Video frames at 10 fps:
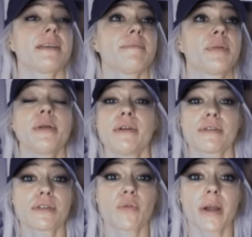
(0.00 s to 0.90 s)
Pluto
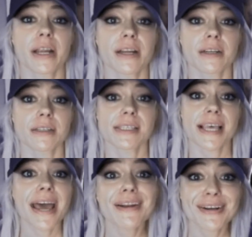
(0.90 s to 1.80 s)
square
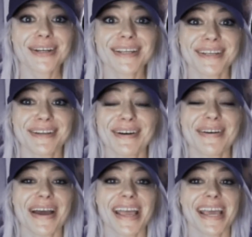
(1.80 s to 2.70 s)
Saturn, you know,
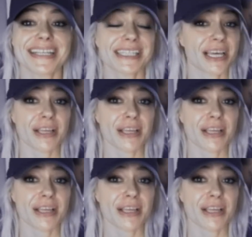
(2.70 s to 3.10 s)
and